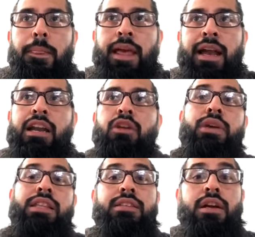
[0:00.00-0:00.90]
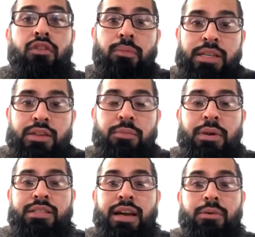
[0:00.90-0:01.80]
kind of rediscover myself
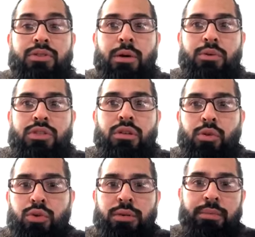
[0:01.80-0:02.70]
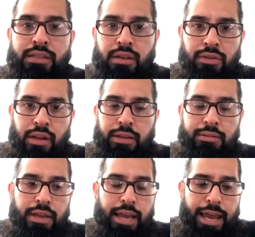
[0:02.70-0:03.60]
because I was I was losing myself a lot.
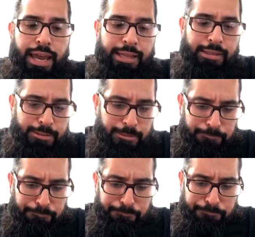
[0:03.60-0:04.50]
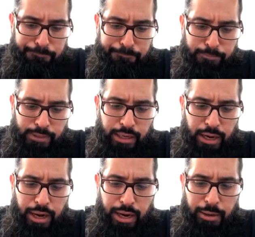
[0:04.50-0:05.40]
And
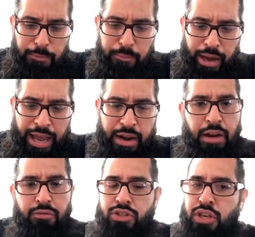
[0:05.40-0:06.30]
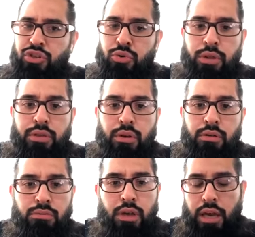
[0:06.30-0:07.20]
um, I had a conversation with her
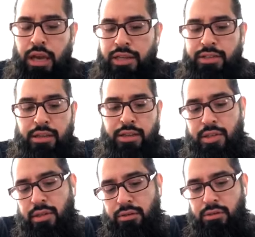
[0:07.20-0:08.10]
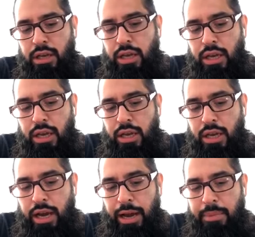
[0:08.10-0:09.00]
and I said, listen,
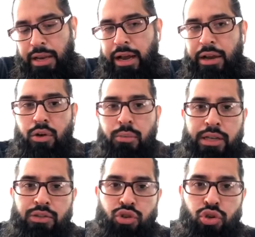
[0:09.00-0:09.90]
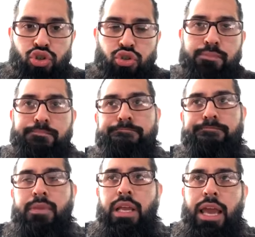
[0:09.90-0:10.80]
I'm not gonna go back to church
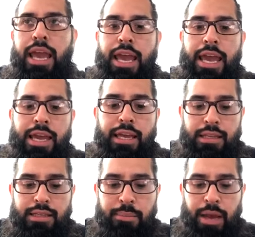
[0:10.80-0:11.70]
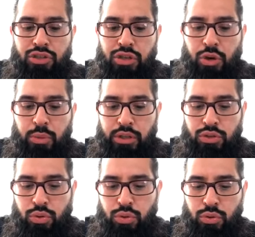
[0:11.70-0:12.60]
and I'm actually
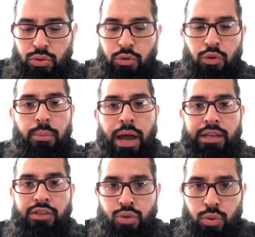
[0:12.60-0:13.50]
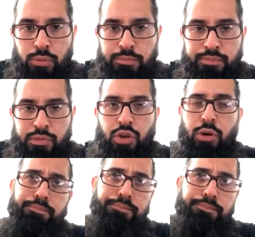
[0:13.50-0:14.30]
going to go back to school. So